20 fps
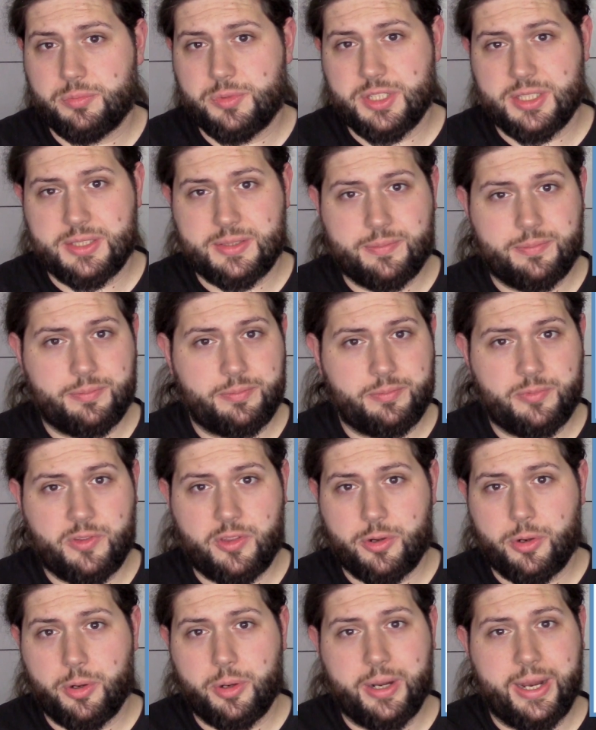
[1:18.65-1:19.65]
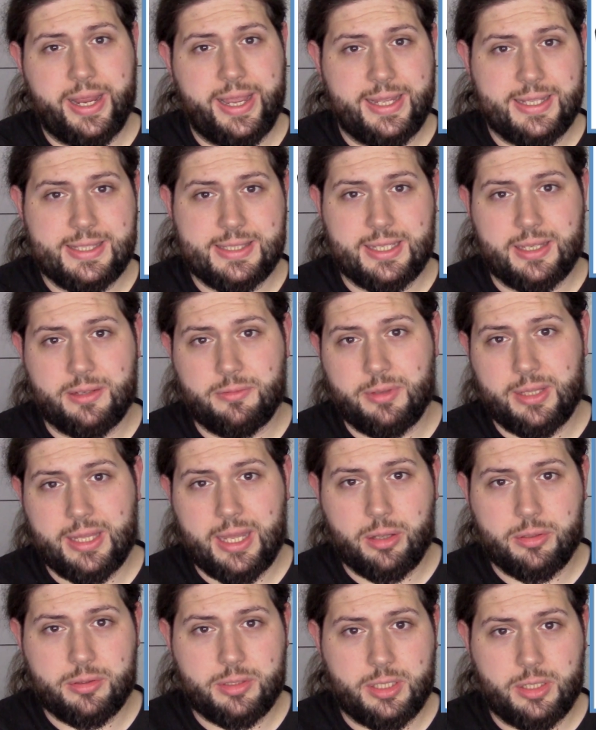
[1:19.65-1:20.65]
just throw your hands and
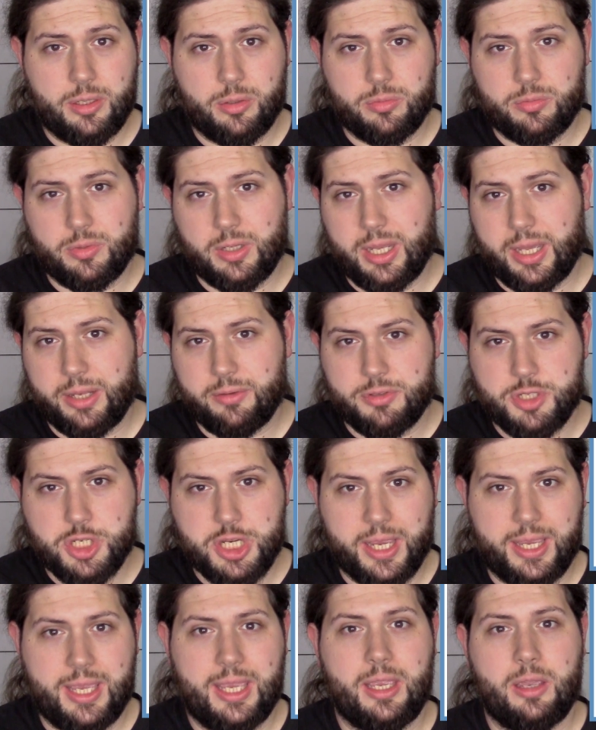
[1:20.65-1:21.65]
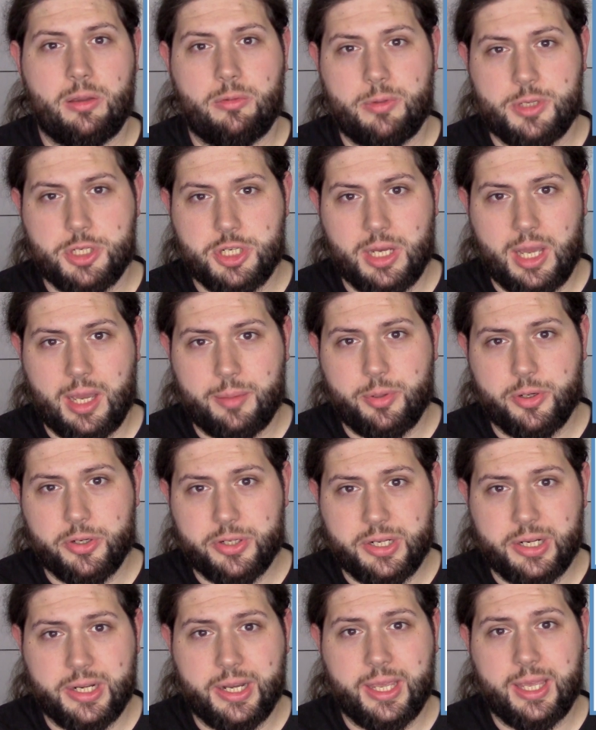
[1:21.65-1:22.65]
without, kind of checking which knob
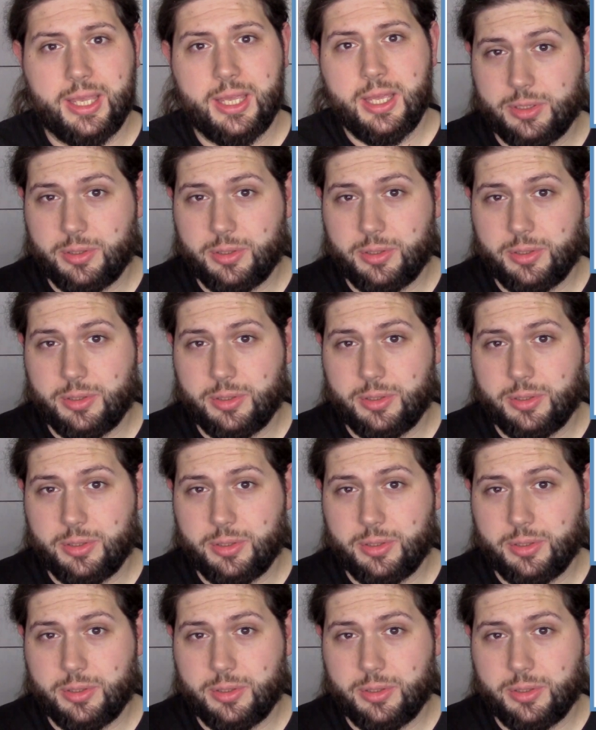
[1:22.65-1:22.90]
you're turning,